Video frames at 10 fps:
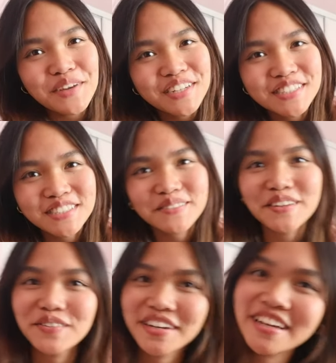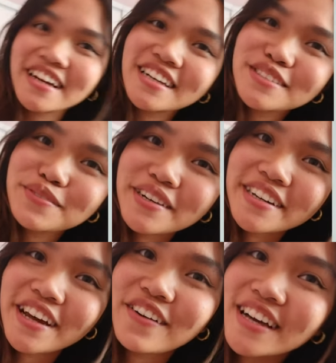pictures of me wearing it as well and
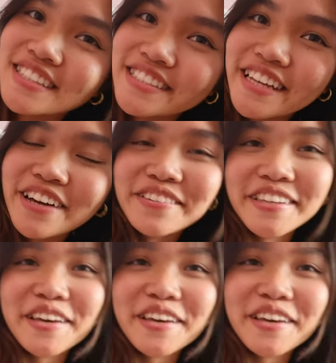how I styled